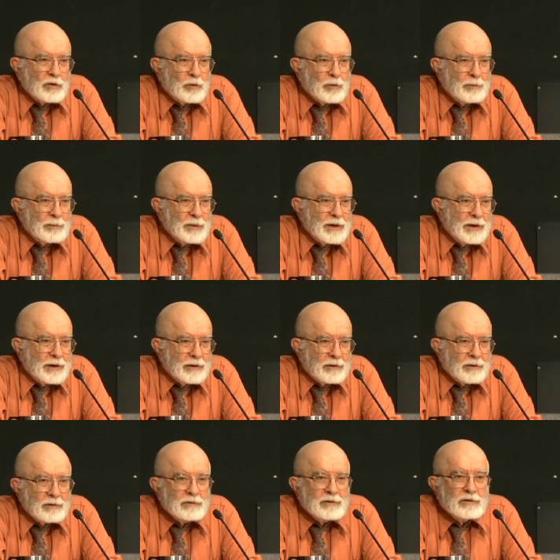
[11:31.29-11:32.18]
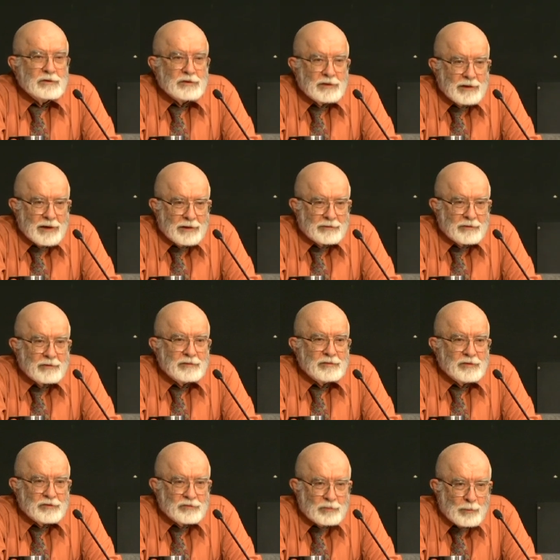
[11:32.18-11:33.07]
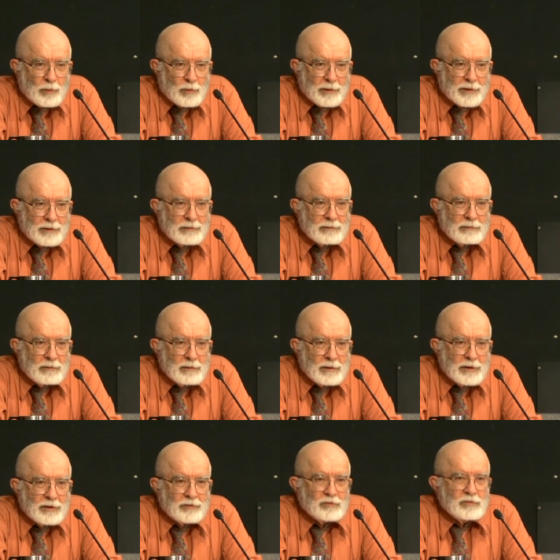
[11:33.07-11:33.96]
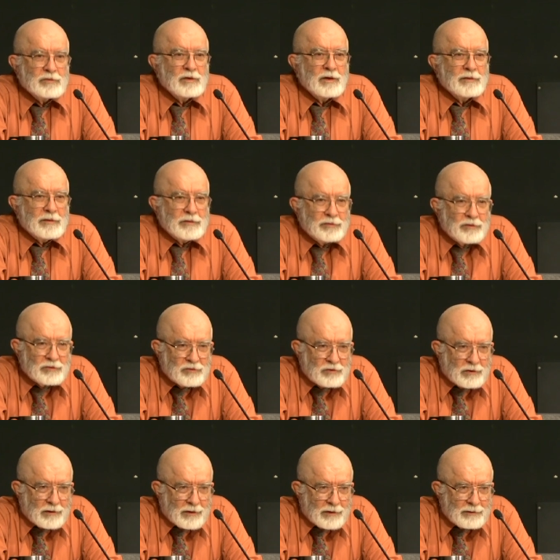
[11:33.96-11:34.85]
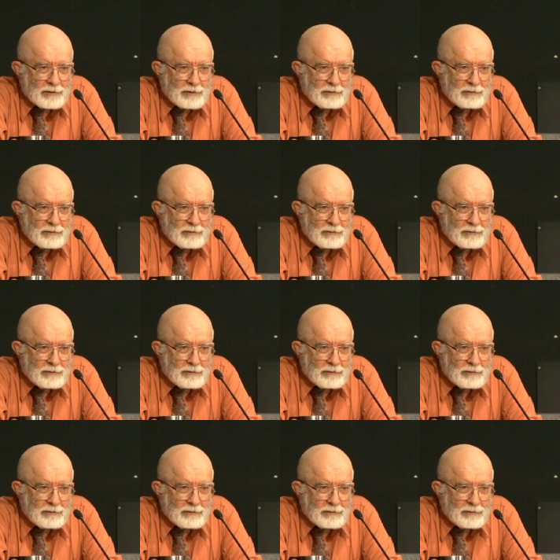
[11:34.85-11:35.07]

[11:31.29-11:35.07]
You and me here together this morning is the start.